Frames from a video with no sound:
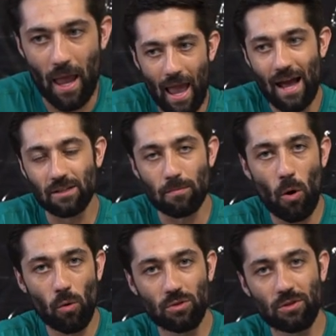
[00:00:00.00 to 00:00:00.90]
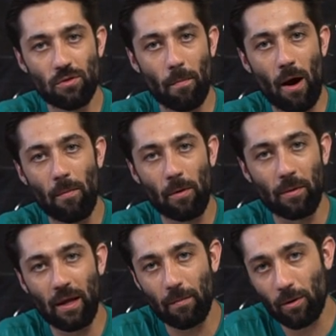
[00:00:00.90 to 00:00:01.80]
as opposed to the
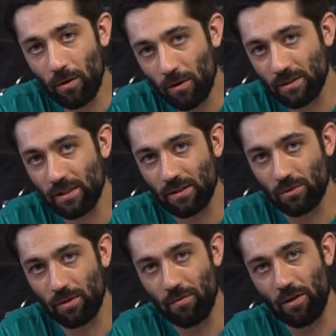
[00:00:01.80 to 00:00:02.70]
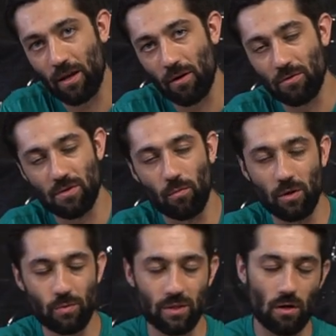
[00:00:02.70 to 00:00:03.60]
pop-up camper accessory videos, in
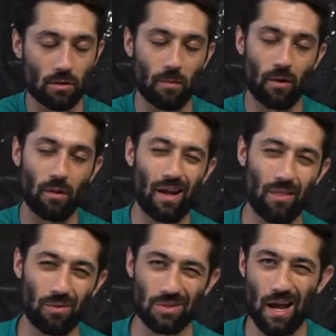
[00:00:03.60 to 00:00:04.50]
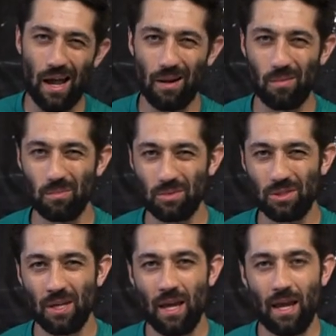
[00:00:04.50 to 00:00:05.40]
which we talked about a lot of those
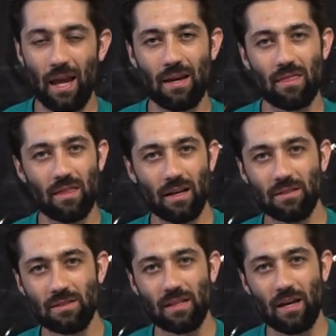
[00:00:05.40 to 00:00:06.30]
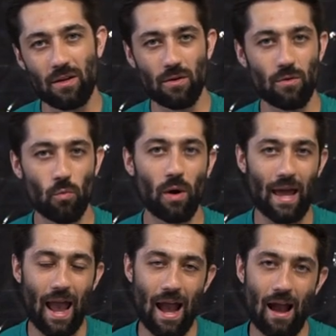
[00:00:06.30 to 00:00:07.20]
items and things that you want
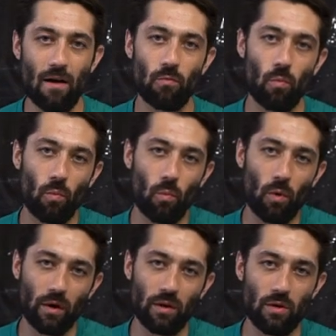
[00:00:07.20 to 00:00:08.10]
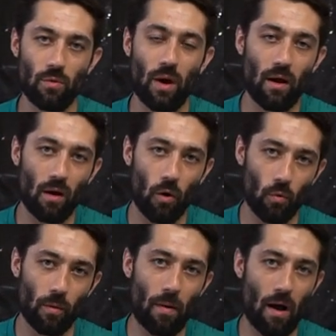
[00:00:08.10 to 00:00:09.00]
to have when you
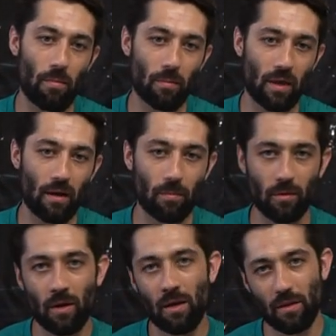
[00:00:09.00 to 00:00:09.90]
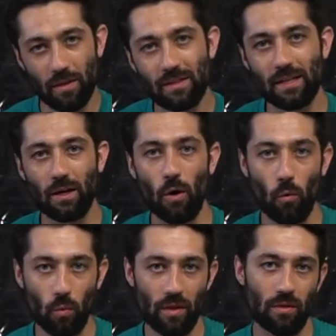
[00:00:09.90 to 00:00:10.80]
own a pop-up camper, the things that go
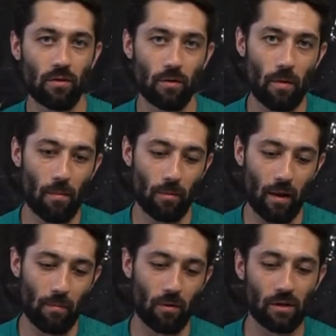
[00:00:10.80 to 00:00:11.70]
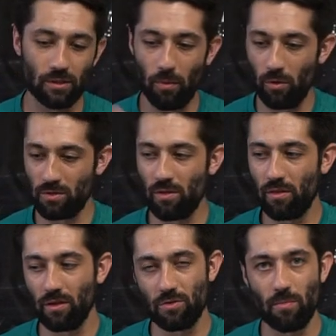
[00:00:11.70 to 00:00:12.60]
with your pop-up camper as opposed to the
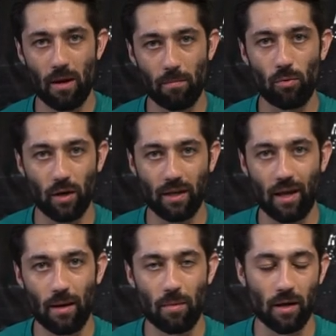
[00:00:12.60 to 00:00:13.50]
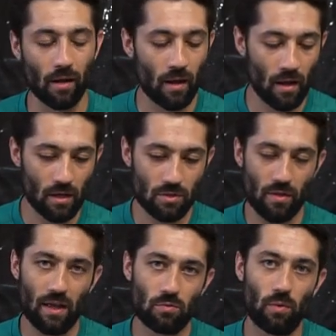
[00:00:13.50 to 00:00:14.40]
things you might bring camping. So
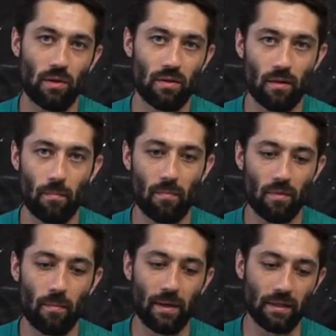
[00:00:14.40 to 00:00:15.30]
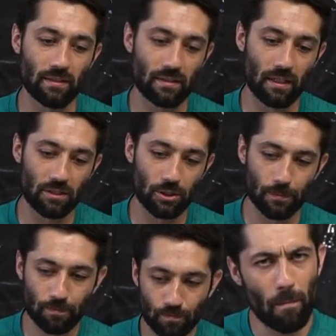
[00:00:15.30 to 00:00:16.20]
that's really the big
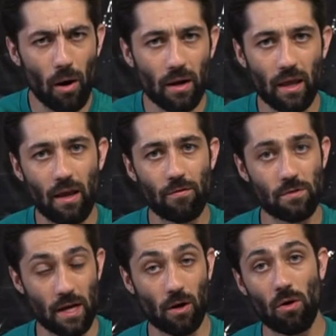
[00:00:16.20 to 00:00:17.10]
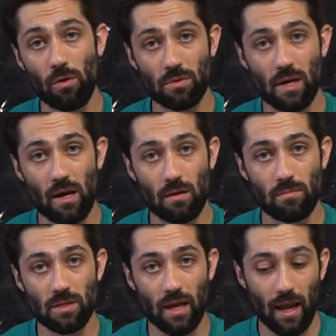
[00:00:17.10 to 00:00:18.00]
distinction. But if you take all those
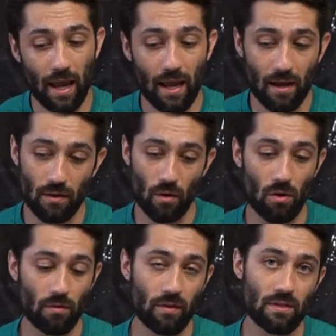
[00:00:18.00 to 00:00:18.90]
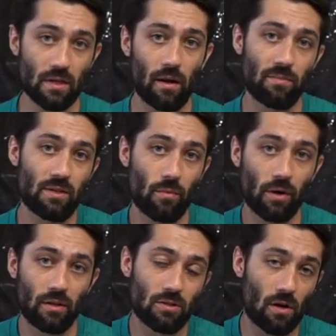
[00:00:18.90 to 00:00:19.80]
items and all of these items that we're
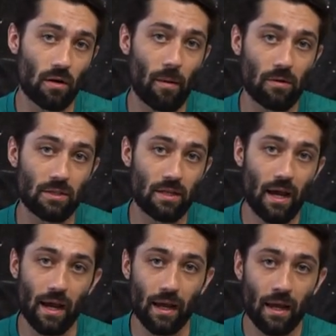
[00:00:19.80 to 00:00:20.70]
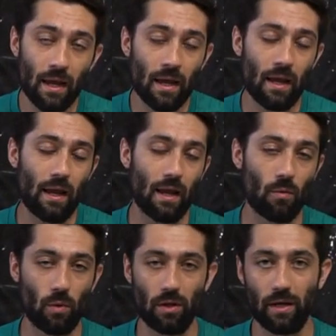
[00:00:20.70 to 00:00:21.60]
going to talk about today, it
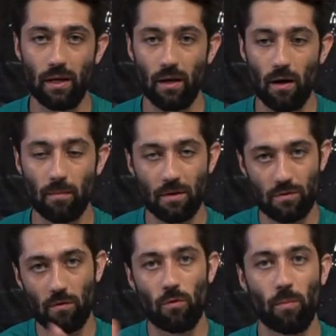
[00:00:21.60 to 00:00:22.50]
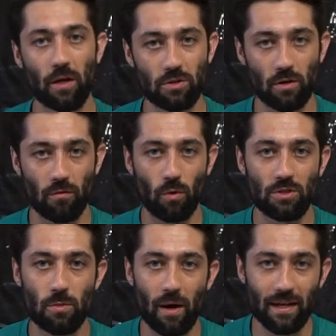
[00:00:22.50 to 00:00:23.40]
really gives you a full picture of
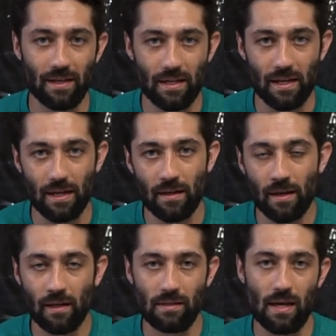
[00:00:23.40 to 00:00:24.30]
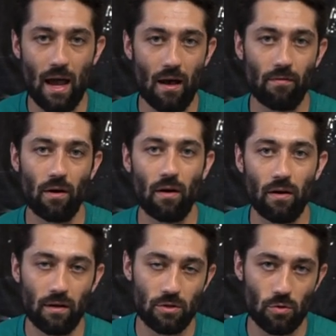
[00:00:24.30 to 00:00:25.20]
what you might need to have
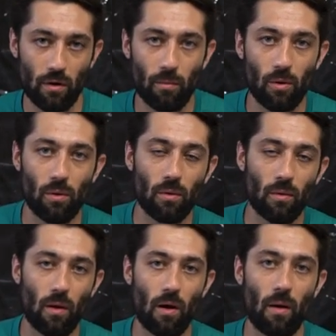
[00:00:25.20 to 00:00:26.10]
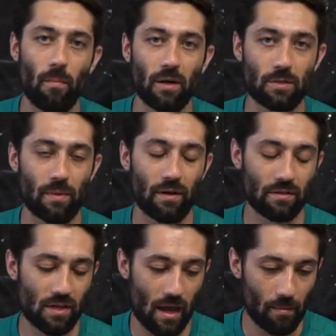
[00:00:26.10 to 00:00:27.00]
an enjoyable
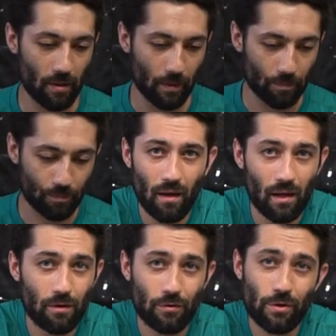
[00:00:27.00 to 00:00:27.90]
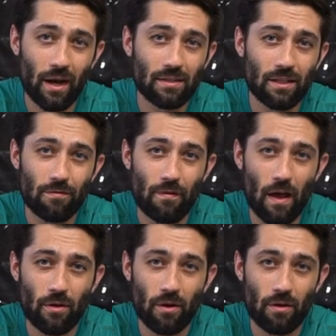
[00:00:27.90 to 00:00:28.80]
experience camping. And if you guys get
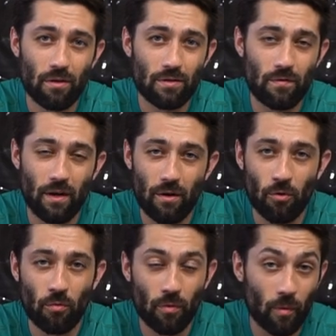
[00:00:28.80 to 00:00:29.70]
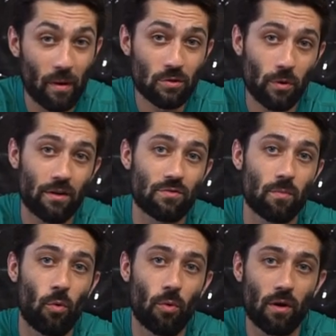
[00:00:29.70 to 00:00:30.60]
value out of this video, the best way to
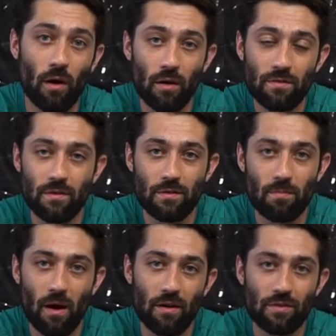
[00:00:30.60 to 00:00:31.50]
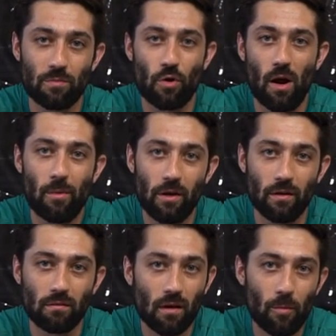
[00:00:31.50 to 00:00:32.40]
support us is by subscribing
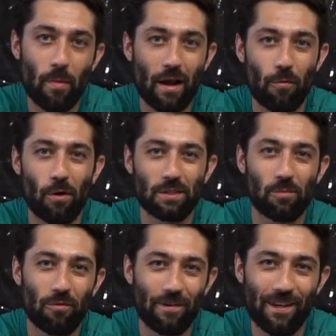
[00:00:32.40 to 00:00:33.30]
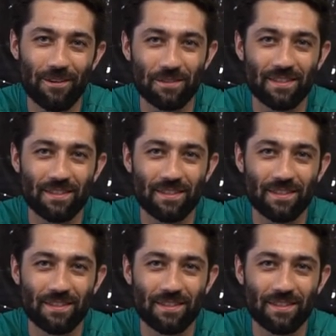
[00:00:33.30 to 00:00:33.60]
and coming back and watching more videos.